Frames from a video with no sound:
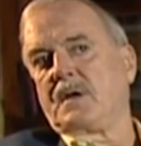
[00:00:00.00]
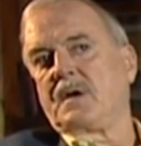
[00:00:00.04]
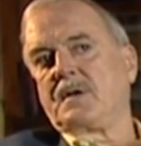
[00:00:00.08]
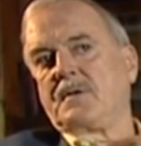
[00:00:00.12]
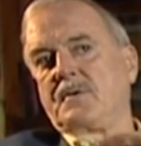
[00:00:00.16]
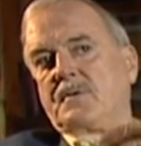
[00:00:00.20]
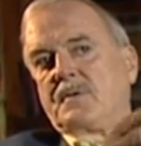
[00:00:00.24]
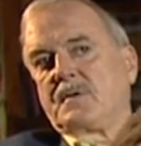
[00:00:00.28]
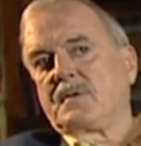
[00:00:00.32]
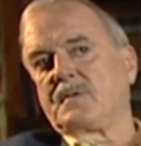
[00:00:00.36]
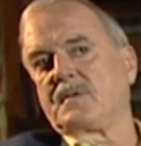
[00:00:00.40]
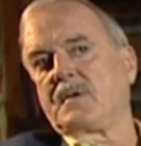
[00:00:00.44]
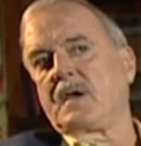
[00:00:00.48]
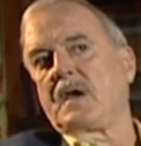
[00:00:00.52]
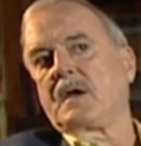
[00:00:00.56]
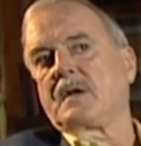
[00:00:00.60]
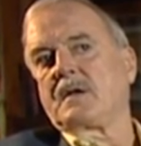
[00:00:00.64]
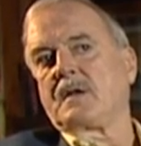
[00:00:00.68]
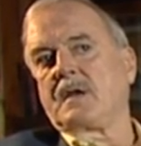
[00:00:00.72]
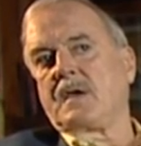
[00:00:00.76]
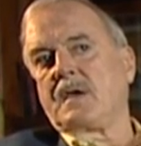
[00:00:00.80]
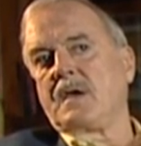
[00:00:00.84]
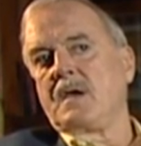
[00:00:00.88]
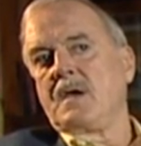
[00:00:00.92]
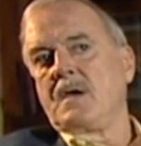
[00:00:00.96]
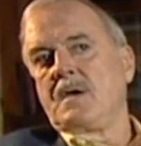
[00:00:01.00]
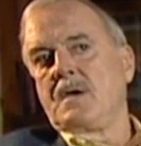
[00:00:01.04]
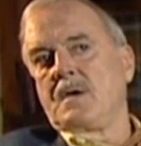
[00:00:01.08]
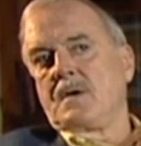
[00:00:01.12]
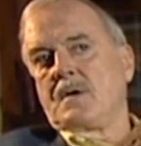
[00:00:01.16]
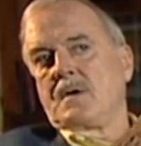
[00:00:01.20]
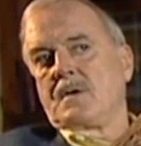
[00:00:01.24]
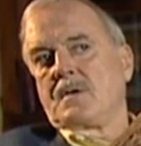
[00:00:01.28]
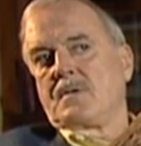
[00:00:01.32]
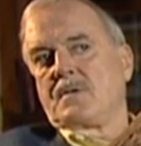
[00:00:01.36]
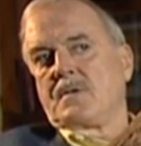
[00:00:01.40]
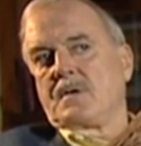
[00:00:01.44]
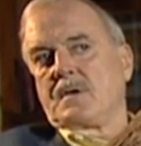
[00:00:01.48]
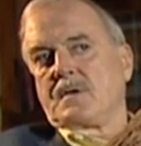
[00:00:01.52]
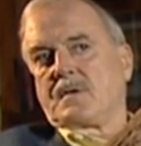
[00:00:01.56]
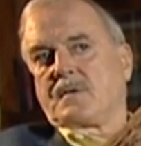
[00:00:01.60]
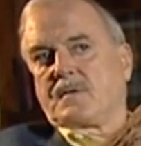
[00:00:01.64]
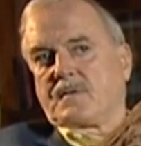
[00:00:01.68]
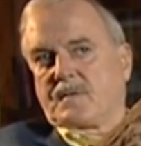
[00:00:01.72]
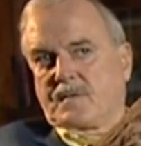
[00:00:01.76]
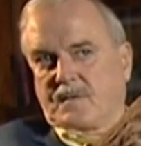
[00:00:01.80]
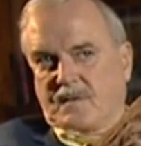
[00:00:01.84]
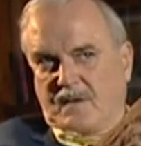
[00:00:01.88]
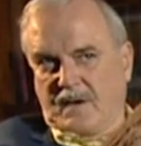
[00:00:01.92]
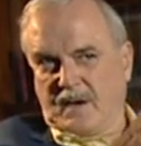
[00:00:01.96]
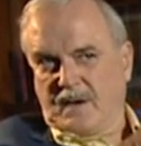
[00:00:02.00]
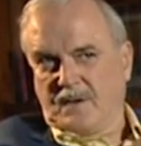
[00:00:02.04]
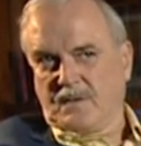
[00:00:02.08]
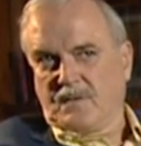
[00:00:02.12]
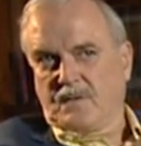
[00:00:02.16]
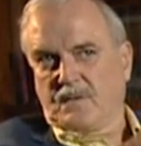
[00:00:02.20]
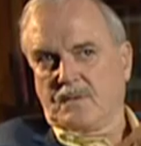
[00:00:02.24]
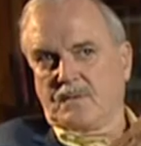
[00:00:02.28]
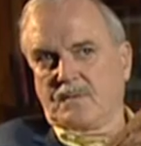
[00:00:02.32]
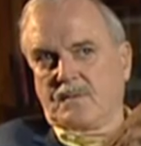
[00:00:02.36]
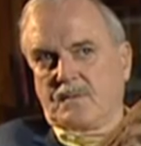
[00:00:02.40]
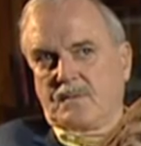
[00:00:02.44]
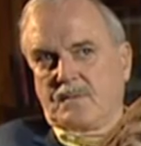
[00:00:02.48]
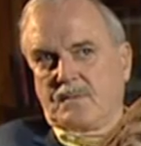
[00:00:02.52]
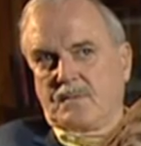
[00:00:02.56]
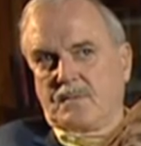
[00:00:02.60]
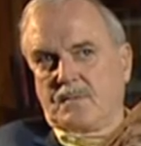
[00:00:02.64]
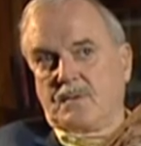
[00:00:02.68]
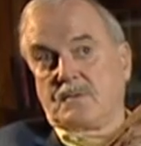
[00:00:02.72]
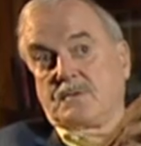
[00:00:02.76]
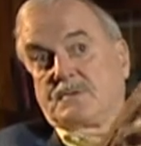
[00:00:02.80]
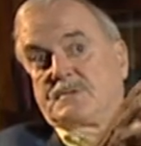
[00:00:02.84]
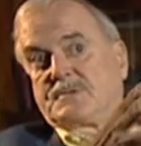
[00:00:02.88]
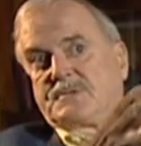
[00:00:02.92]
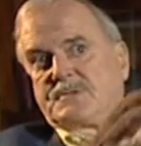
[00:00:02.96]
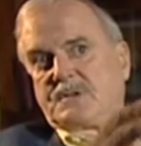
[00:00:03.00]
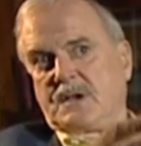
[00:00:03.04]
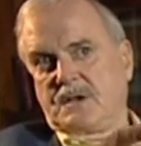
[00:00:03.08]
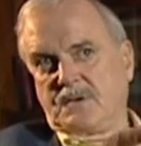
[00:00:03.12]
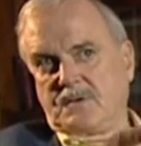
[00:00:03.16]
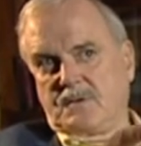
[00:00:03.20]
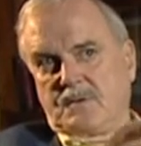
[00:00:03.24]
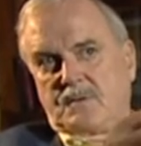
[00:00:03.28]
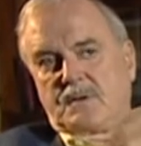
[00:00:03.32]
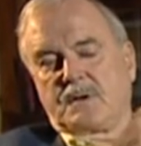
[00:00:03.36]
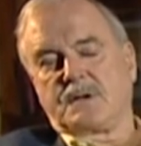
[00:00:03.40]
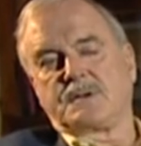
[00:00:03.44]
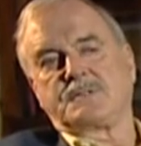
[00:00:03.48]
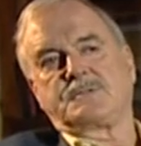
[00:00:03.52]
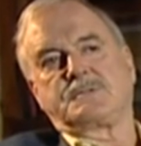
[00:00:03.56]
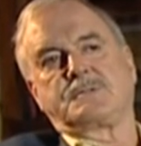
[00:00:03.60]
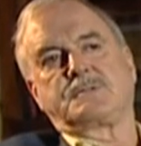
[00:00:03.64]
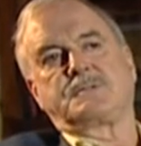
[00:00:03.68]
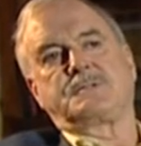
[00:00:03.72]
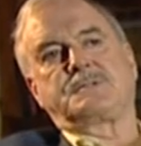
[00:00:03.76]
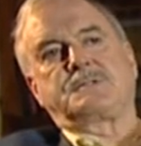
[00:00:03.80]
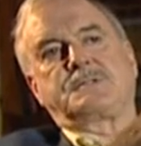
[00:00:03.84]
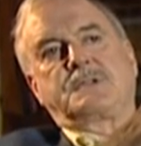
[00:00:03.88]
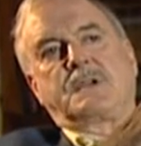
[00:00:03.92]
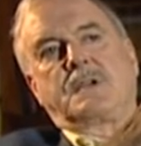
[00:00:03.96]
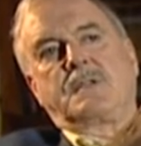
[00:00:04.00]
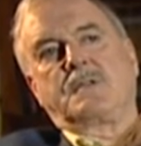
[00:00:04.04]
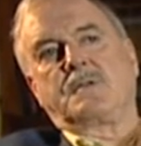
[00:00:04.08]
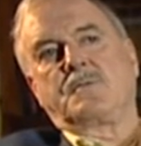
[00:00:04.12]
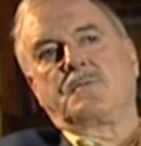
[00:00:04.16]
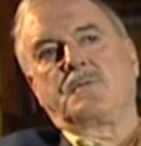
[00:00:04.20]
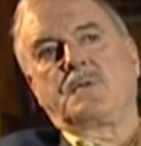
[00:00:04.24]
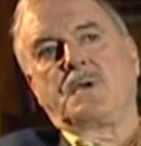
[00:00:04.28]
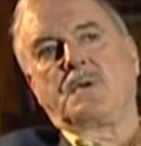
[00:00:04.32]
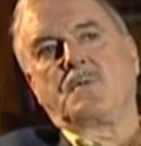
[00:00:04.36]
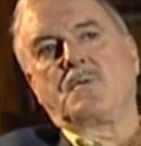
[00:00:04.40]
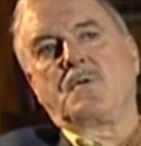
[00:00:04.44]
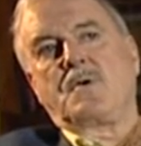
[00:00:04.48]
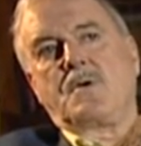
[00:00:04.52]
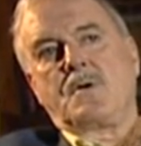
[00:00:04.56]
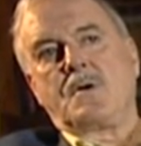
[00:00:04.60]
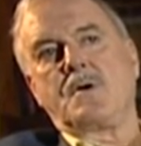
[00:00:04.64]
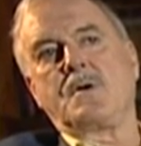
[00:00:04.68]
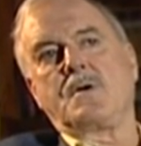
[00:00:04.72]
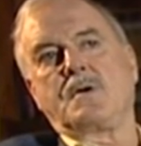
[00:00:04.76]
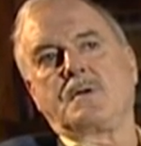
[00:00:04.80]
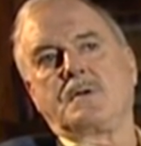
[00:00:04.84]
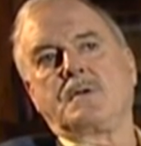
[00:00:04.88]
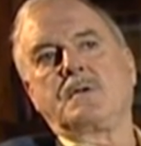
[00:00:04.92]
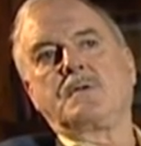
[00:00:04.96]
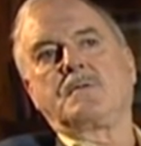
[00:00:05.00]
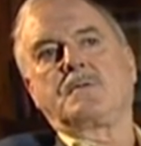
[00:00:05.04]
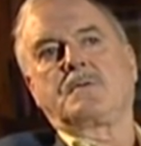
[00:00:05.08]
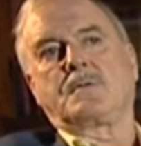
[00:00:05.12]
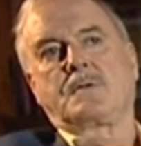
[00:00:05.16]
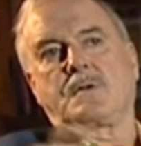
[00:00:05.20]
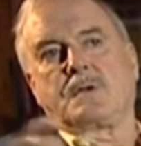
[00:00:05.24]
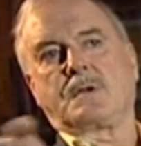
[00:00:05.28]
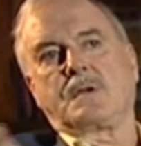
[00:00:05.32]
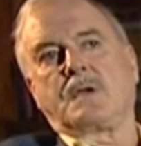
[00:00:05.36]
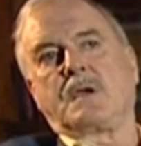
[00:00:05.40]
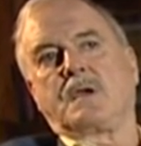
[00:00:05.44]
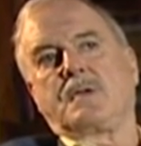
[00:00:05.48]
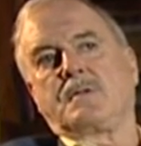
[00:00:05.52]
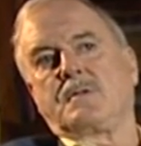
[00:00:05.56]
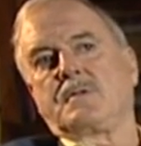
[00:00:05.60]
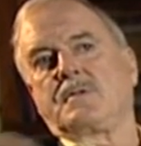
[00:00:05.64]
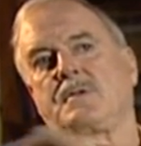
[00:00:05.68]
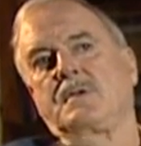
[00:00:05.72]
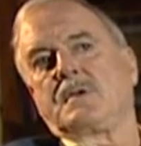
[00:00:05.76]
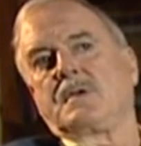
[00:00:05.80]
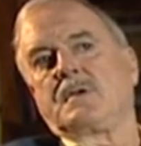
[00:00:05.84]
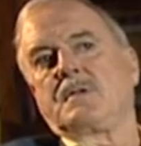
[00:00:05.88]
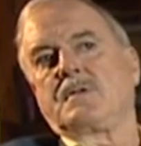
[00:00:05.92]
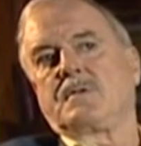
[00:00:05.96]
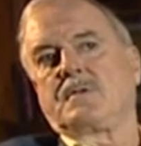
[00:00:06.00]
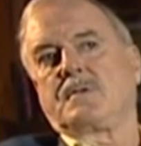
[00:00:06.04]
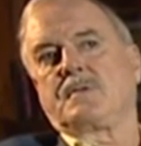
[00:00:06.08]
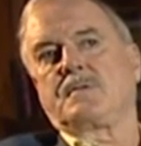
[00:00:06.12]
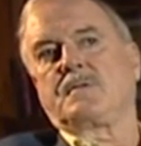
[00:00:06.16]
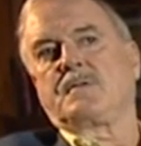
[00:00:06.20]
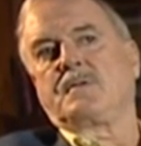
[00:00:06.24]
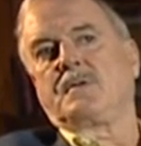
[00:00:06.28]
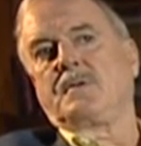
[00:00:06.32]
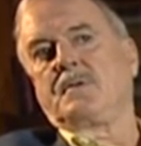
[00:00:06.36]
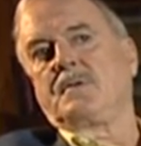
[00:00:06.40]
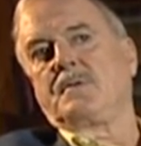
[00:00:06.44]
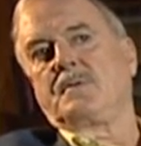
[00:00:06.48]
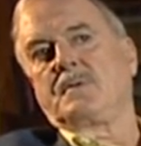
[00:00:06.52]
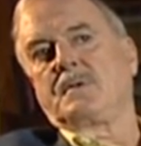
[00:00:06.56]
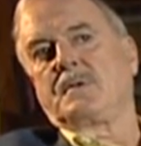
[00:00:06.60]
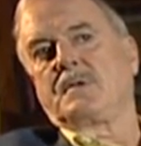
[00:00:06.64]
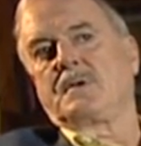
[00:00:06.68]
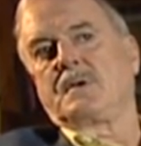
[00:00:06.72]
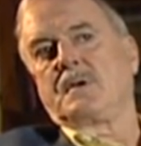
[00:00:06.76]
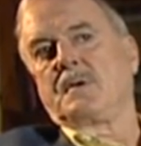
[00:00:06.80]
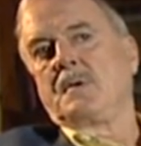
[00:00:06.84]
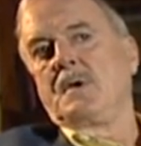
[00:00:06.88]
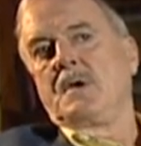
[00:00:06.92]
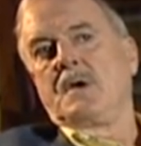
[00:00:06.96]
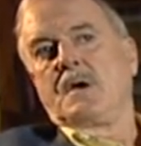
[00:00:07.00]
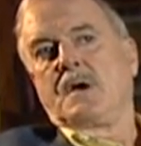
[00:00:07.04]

I knew exactly the schedule, I should say, that we were on in order to get the thing into the studio in time.